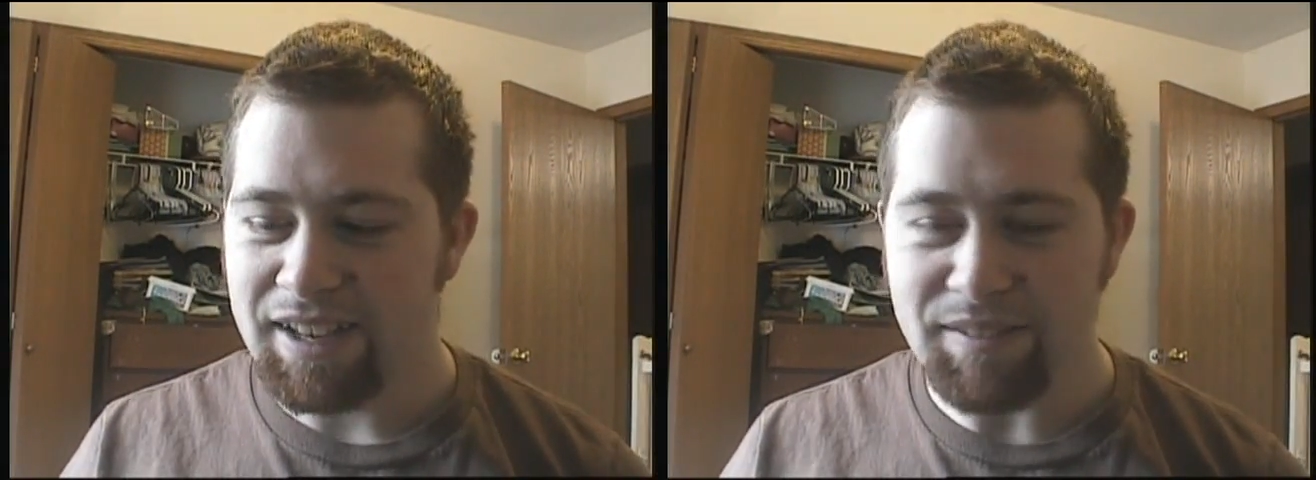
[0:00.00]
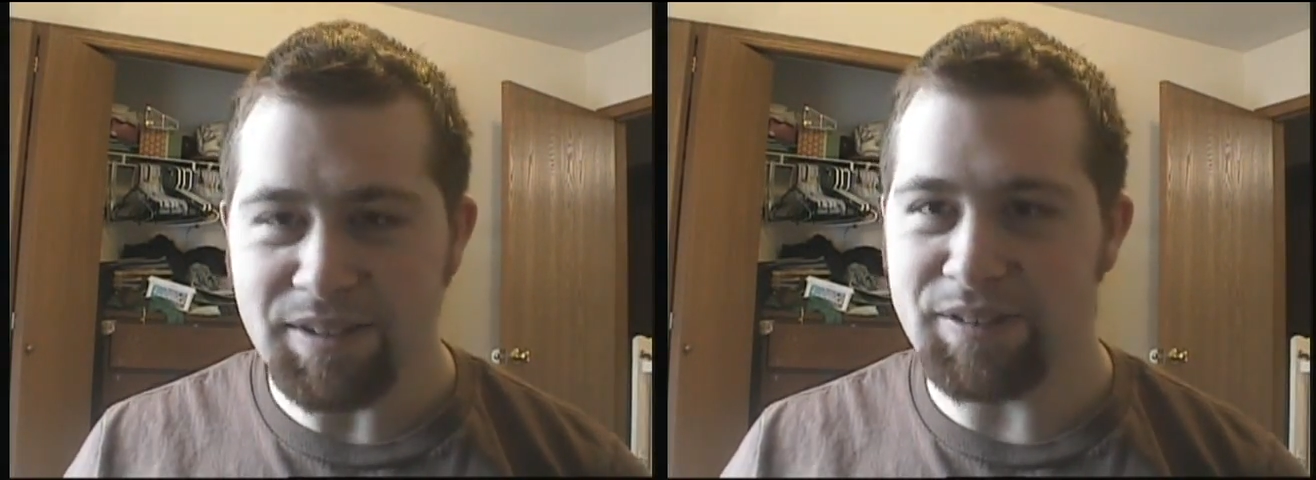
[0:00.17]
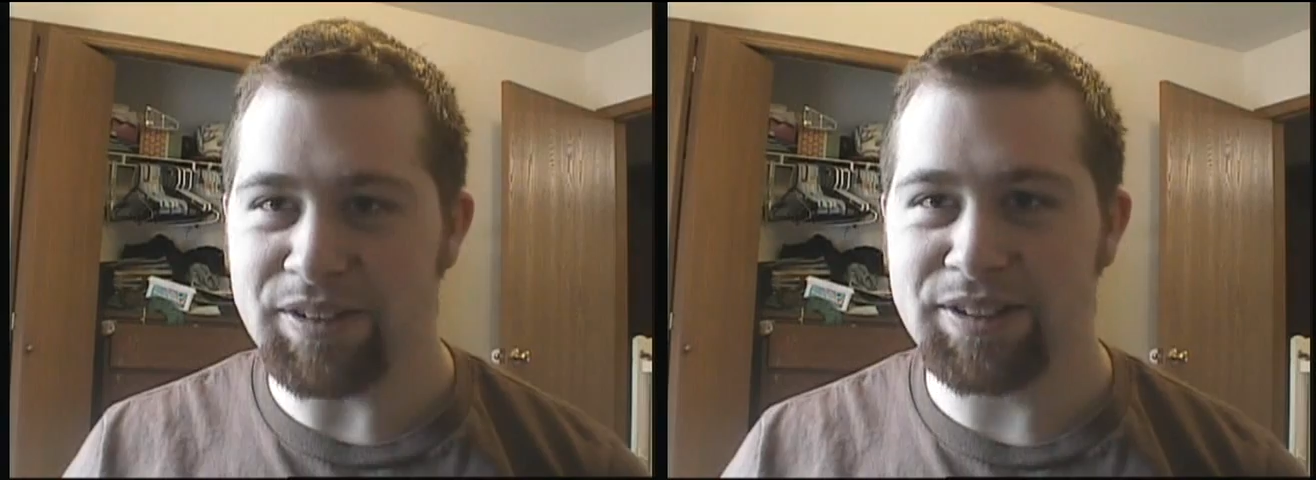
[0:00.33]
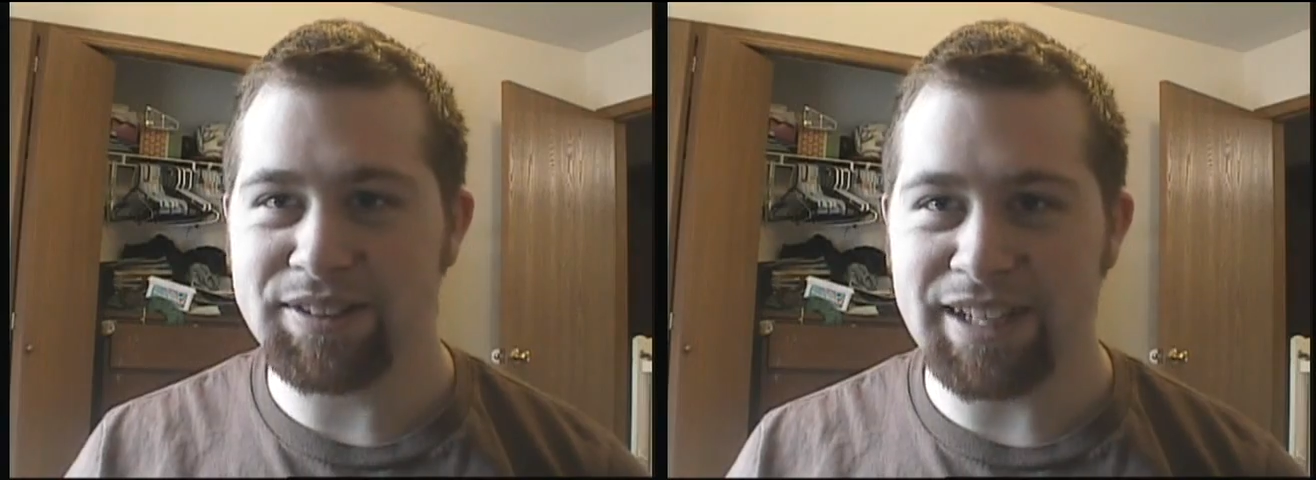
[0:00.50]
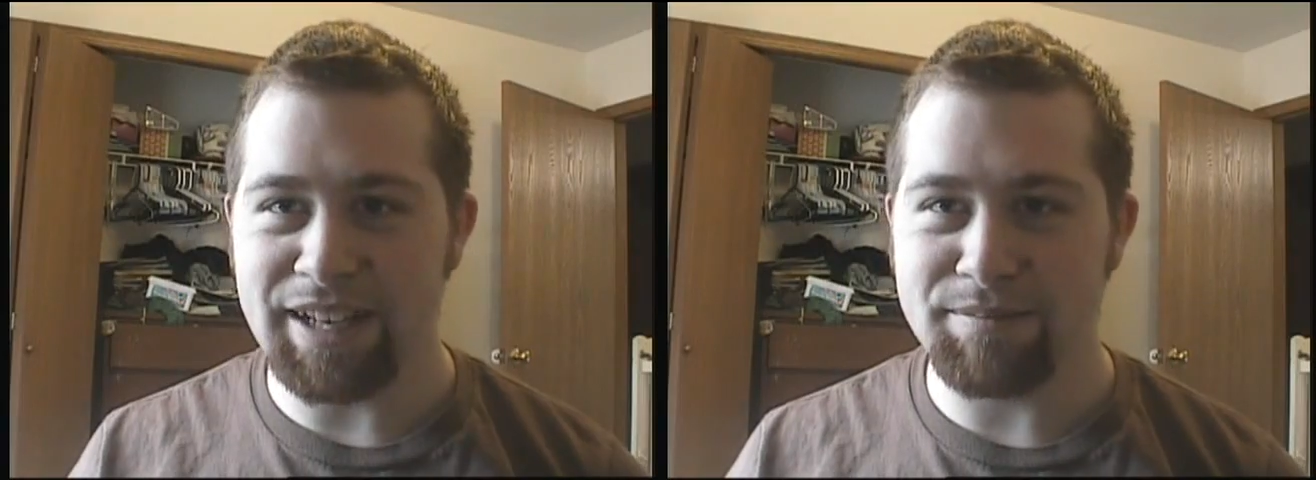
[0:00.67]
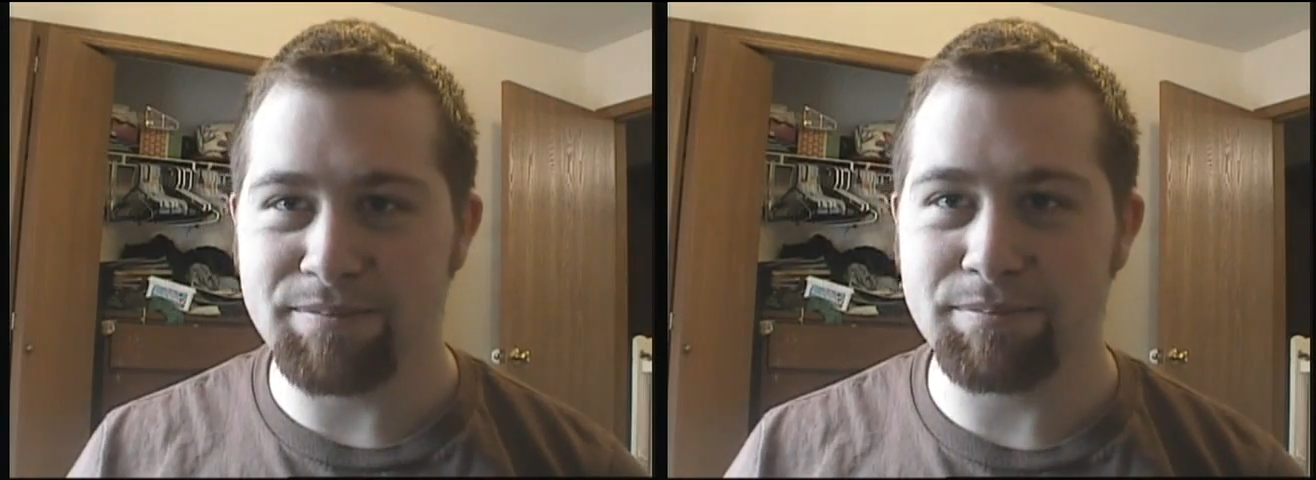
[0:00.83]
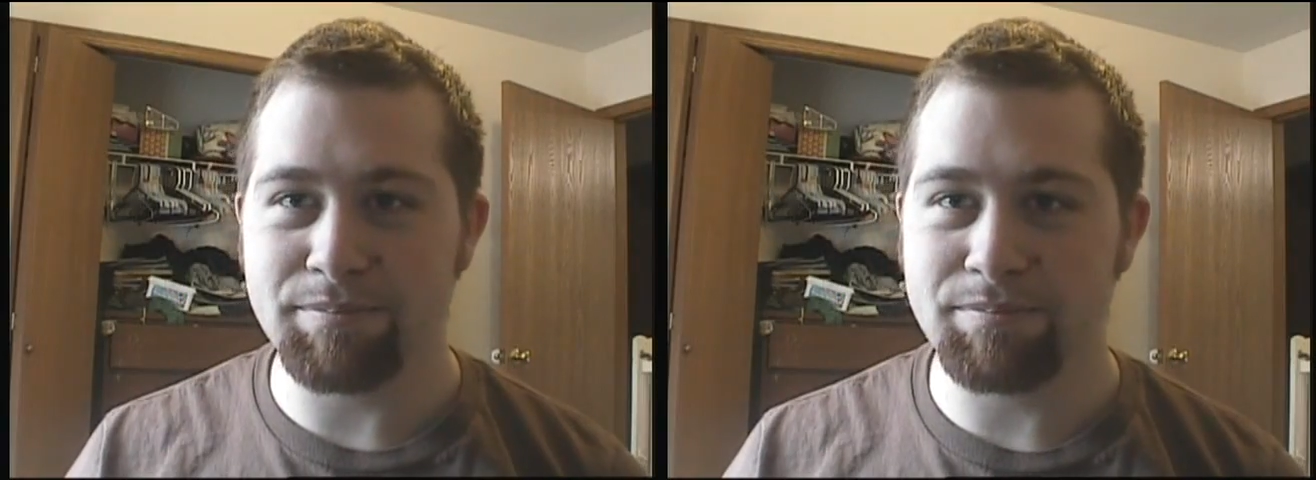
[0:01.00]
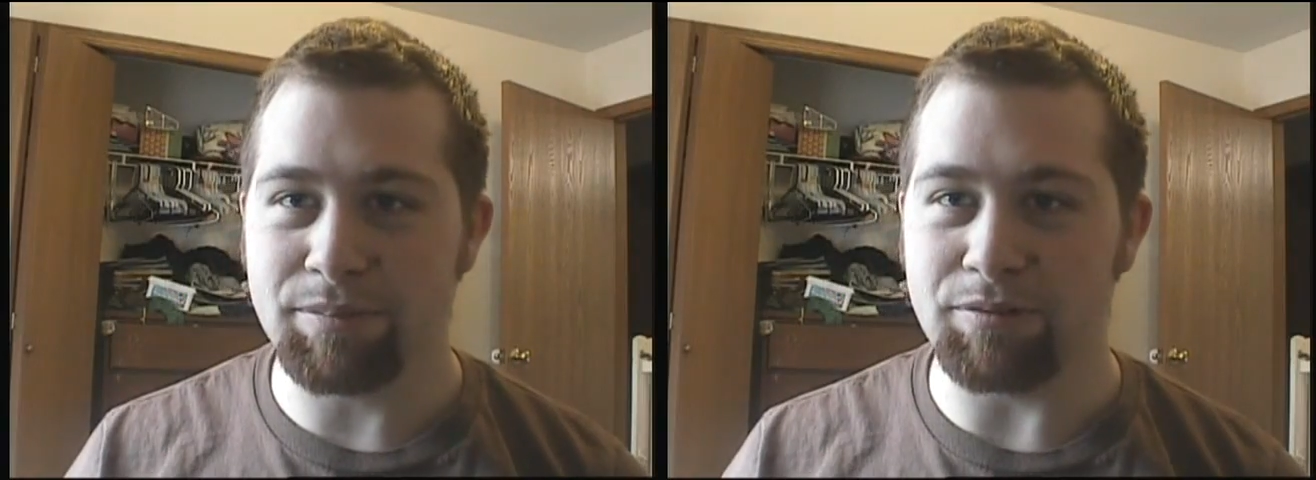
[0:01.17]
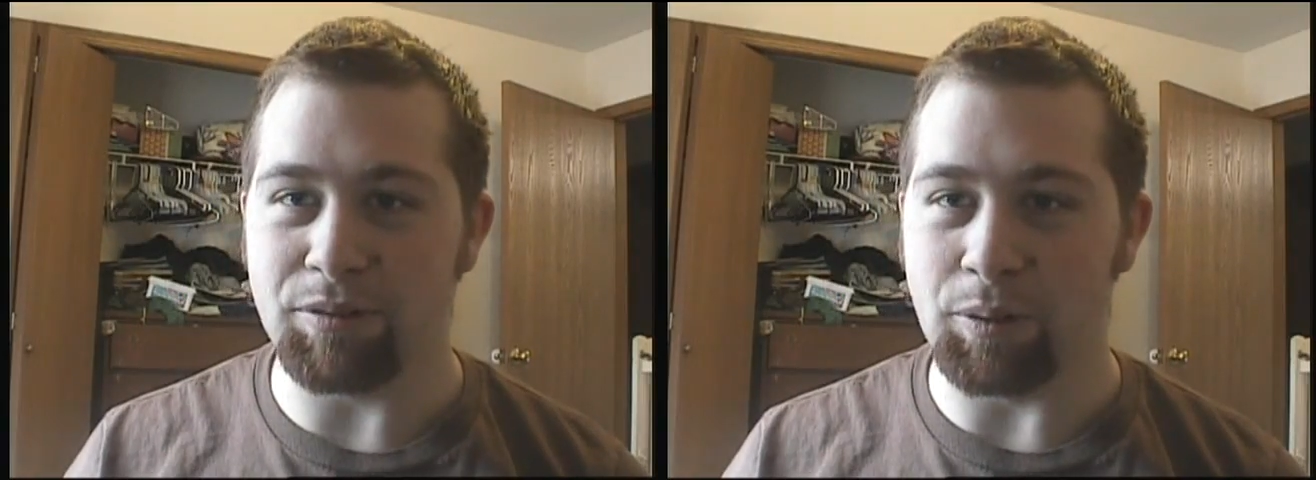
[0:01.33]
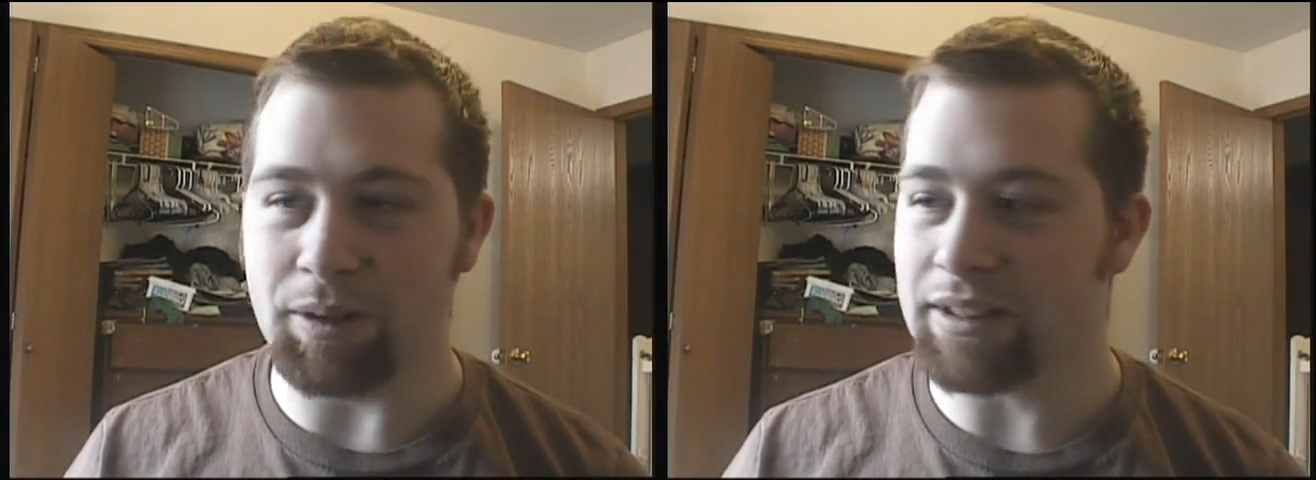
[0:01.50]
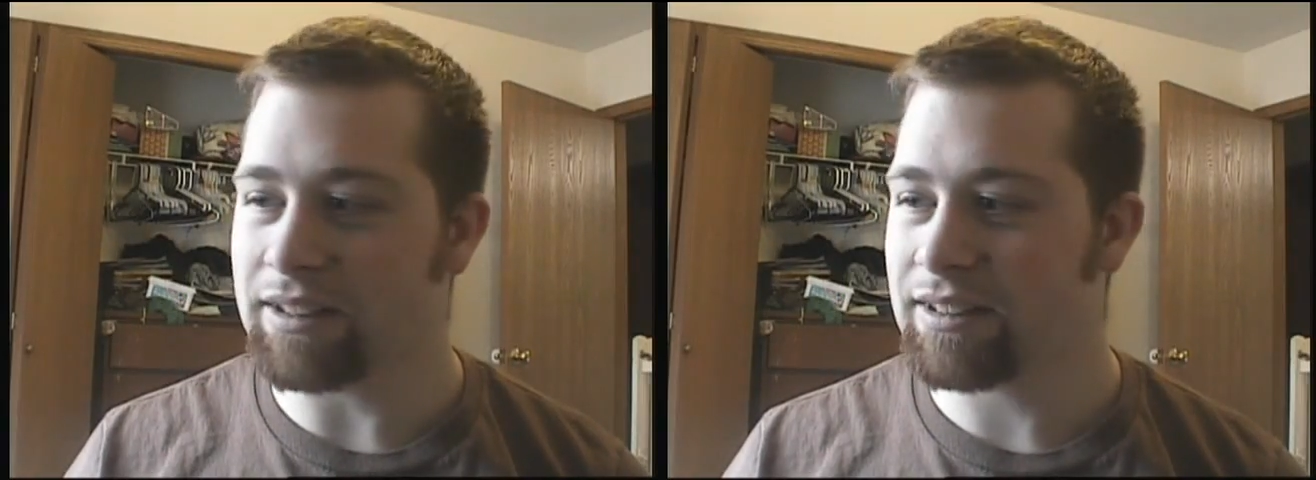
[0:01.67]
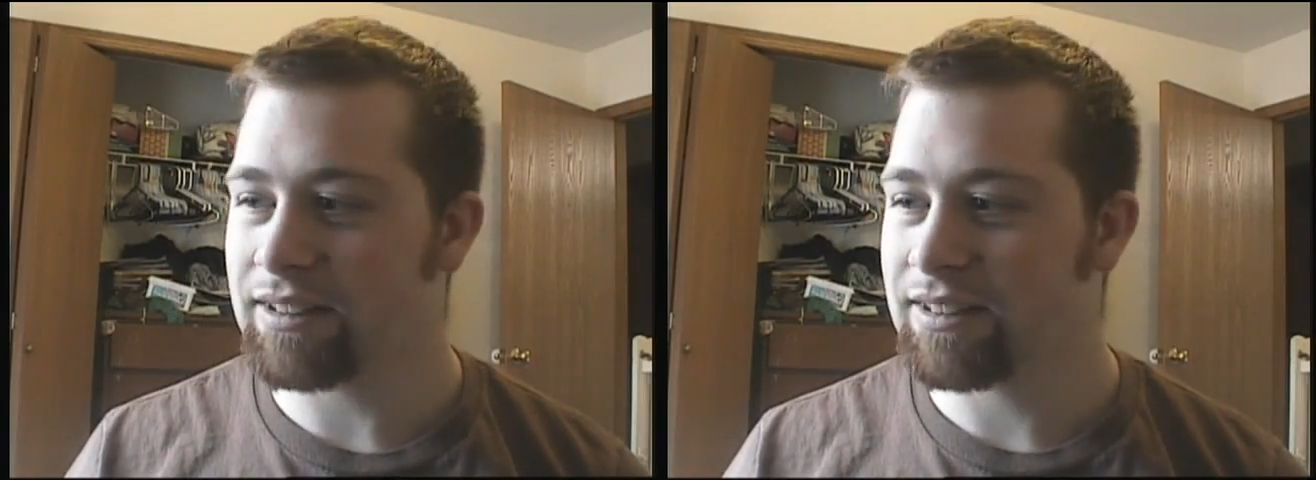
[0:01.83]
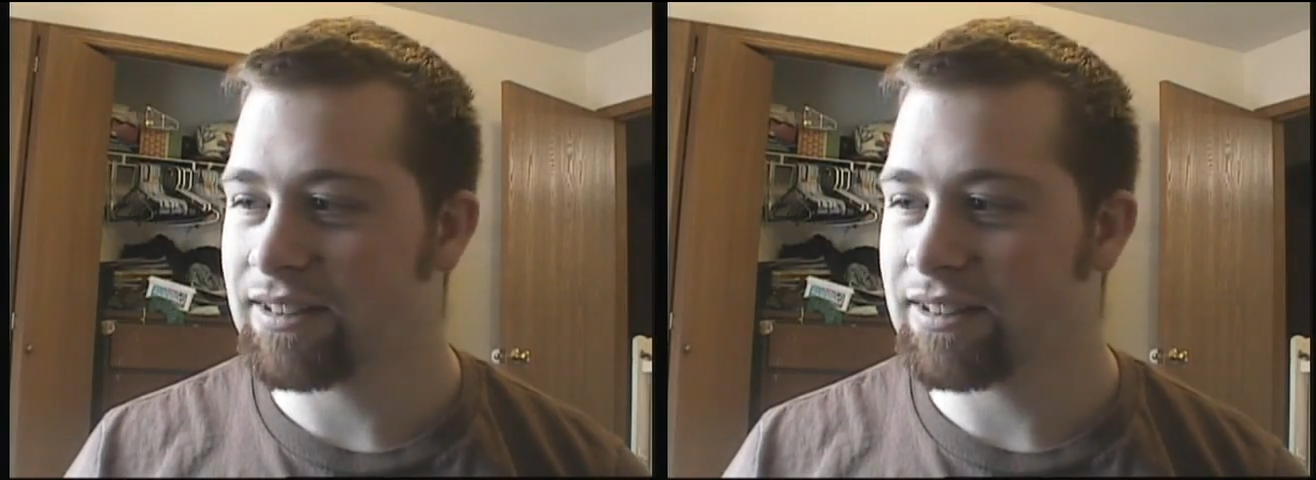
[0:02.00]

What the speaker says: I've never heard that before.